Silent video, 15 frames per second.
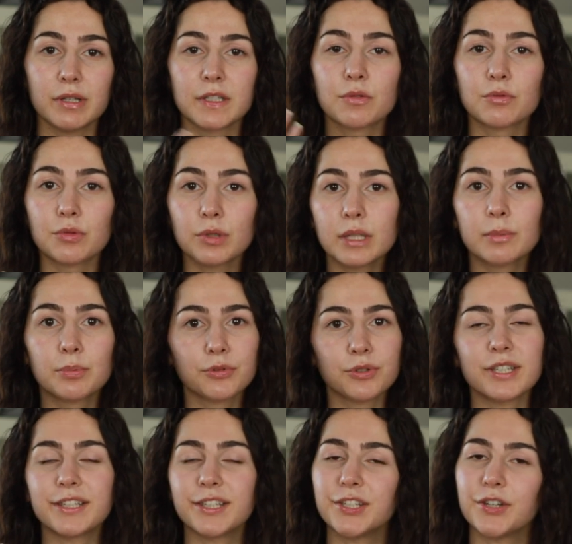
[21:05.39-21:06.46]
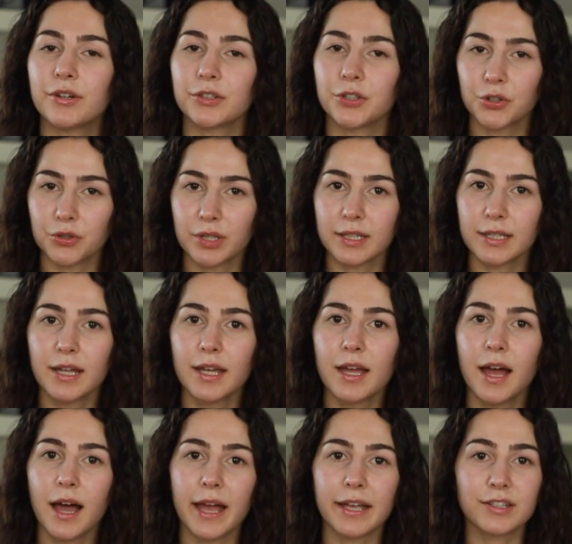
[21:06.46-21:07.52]
It's a really pretty neon green.
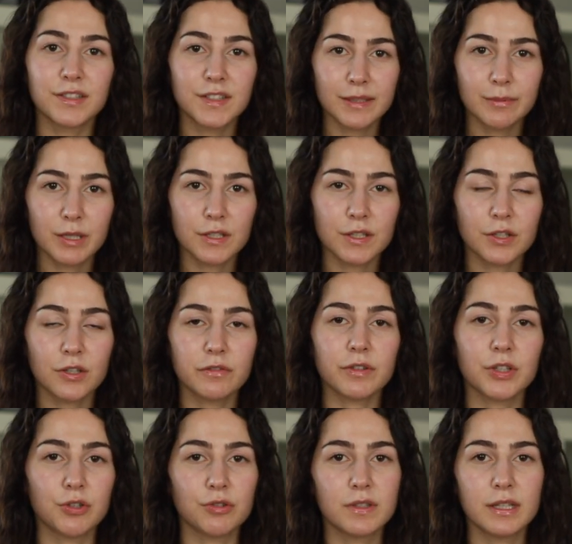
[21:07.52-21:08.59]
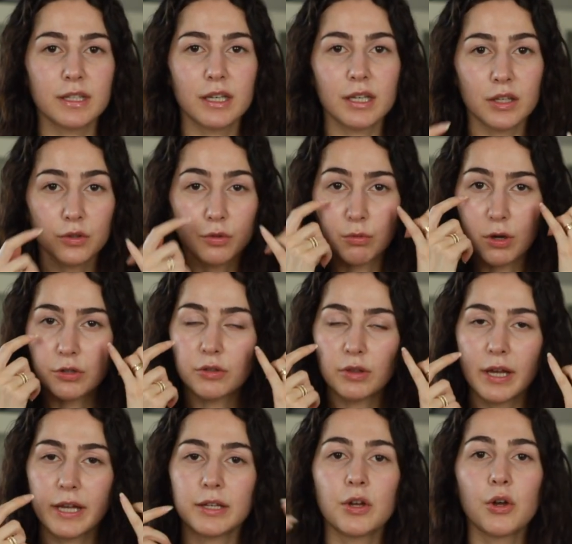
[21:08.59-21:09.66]
I could see myself using it in the
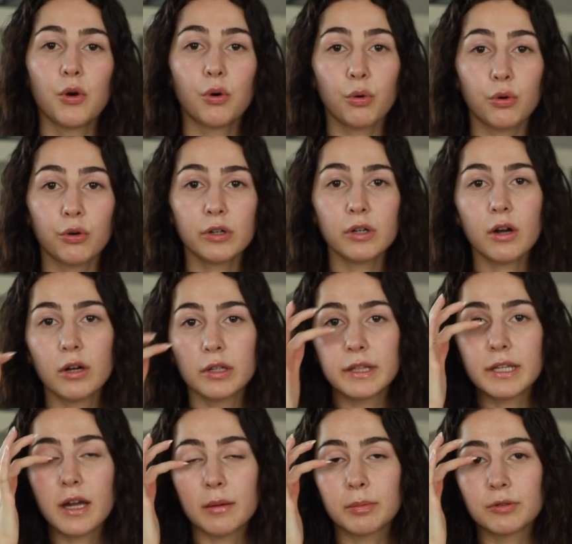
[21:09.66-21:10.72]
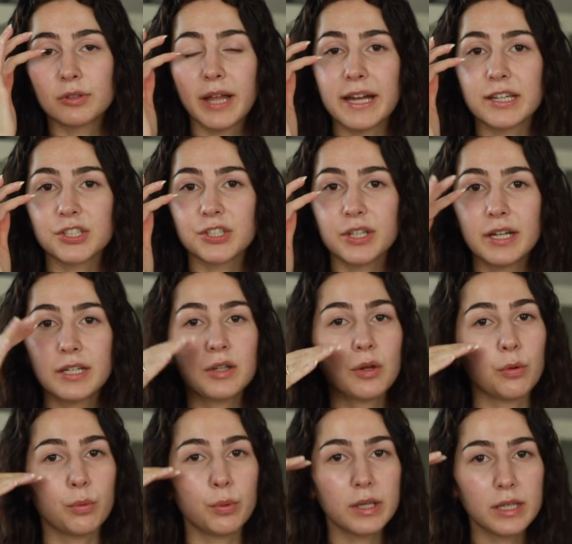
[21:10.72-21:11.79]
waterline or on the upper lash line,
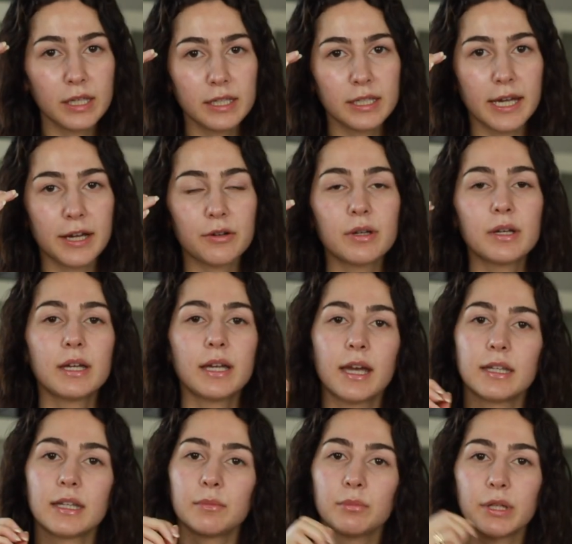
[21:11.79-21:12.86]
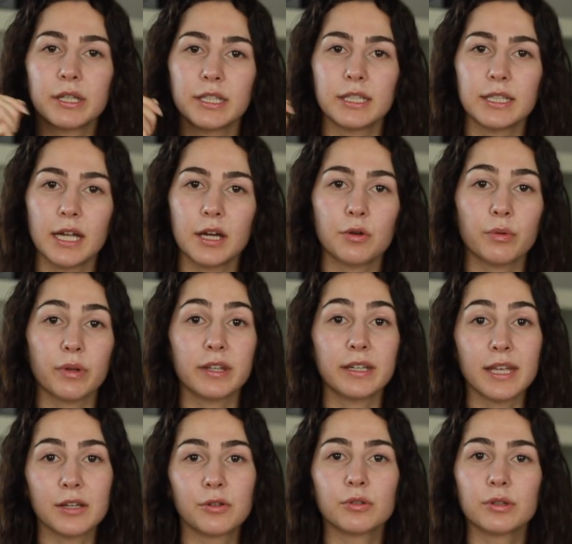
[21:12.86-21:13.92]
winging it out and then blending it out with an
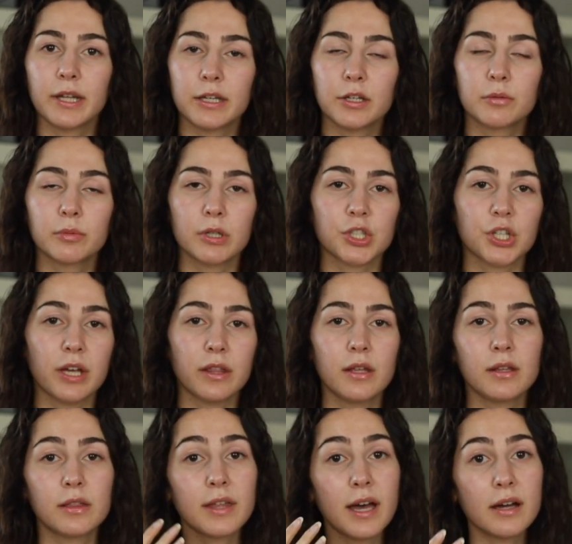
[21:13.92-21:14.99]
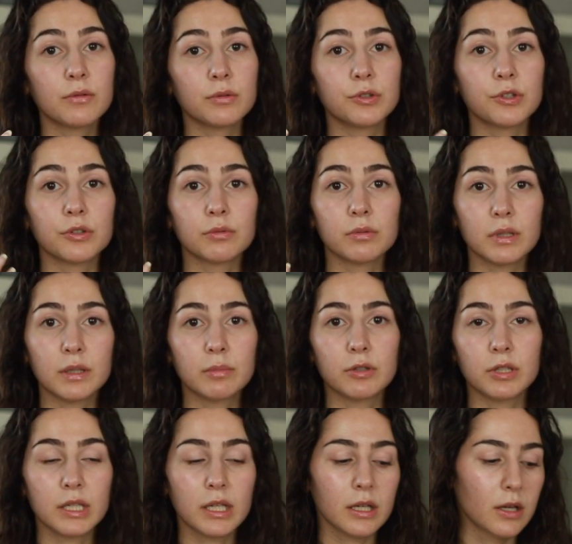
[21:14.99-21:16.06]
angled liner brush. I think that would look really
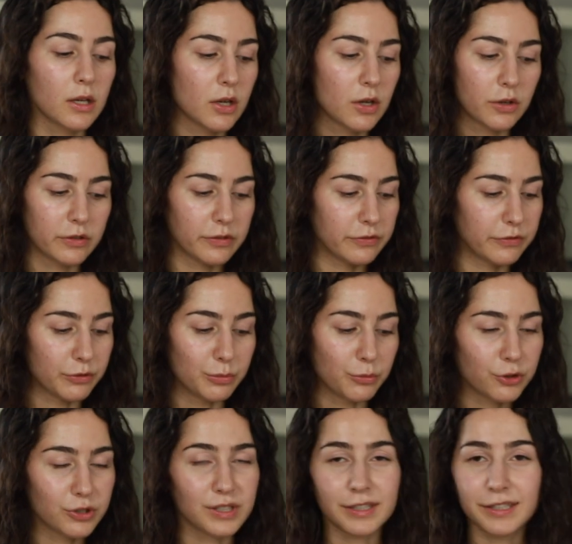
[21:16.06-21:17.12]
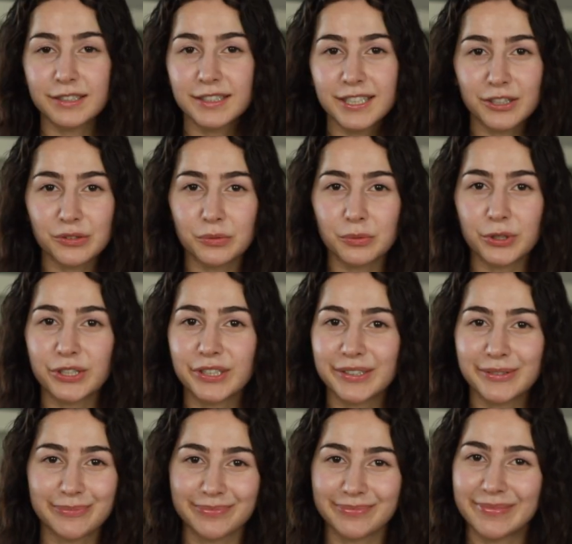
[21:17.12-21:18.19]
pretty. For more detailed
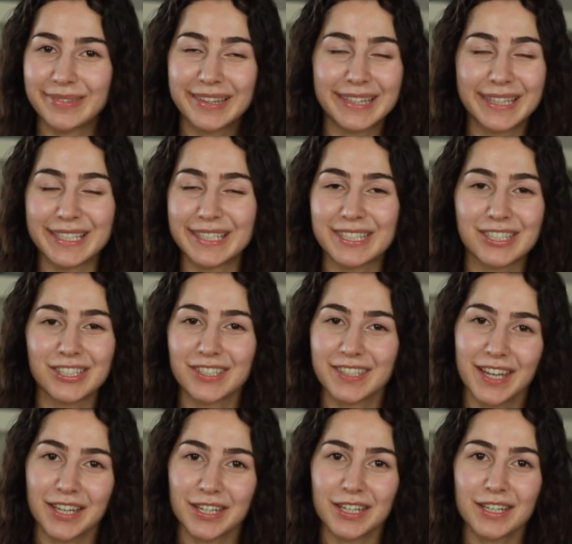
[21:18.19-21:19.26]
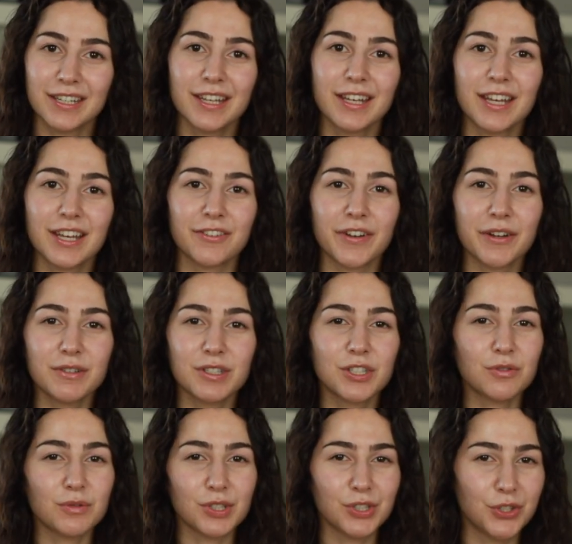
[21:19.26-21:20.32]
work, this just ain't it. If I was
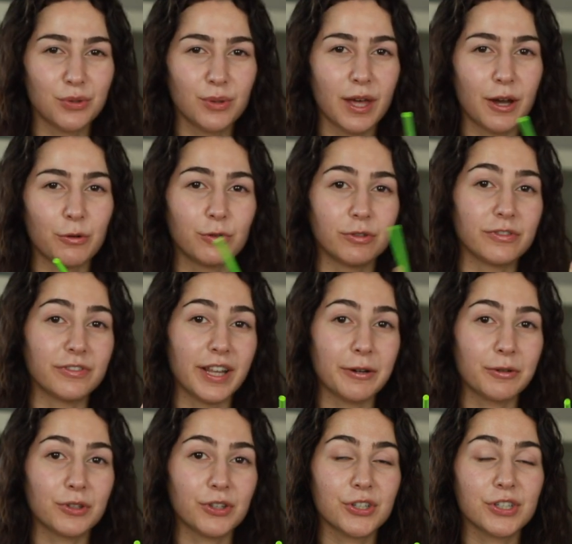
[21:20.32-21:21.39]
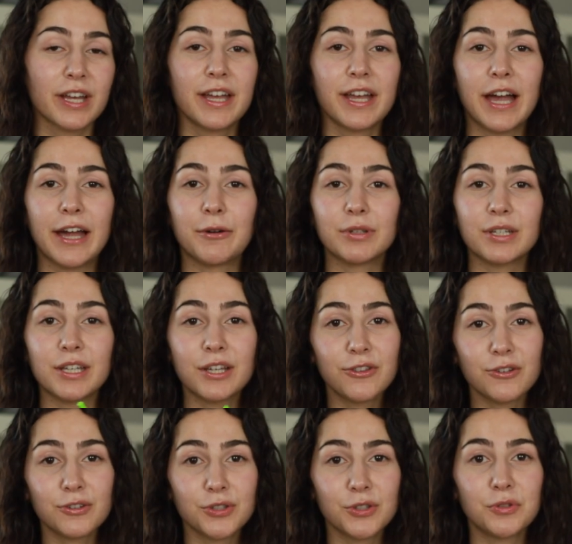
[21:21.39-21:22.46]
to redo that whole flower look, I would
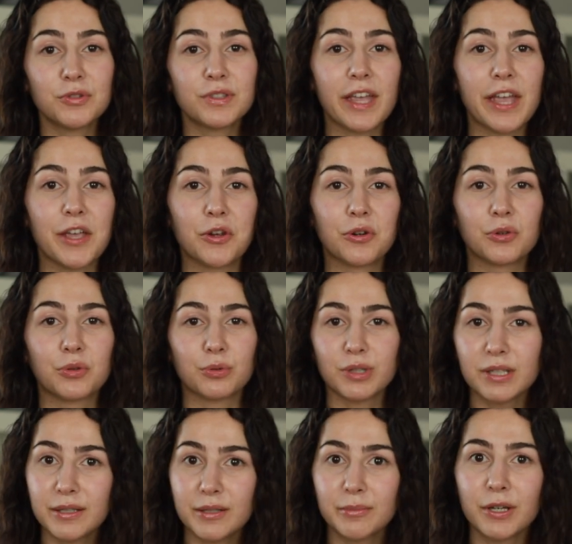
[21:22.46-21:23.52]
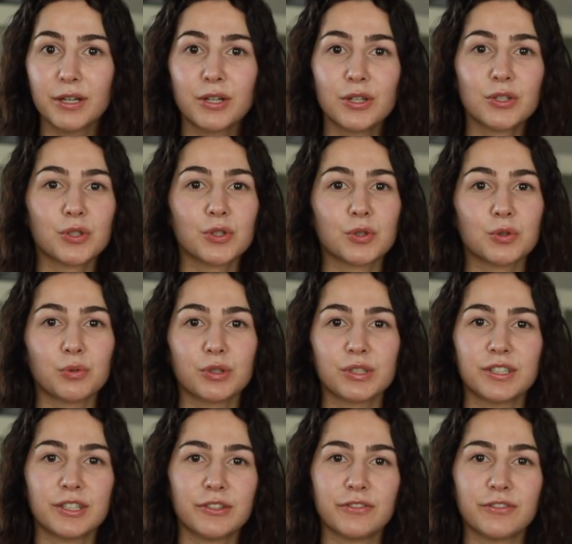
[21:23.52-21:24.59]
either use a cream
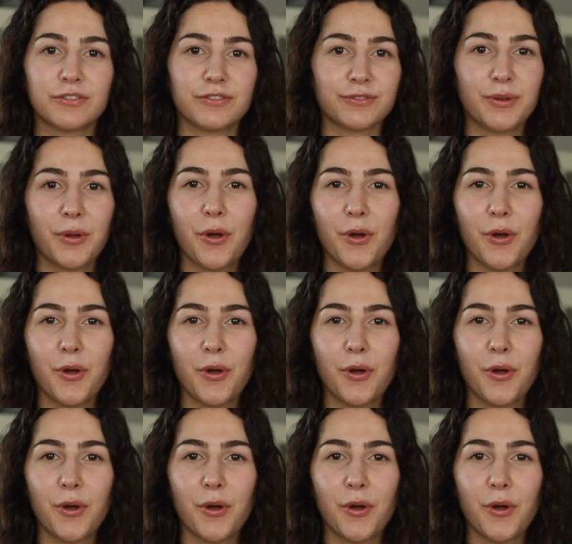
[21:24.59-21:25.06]
sort of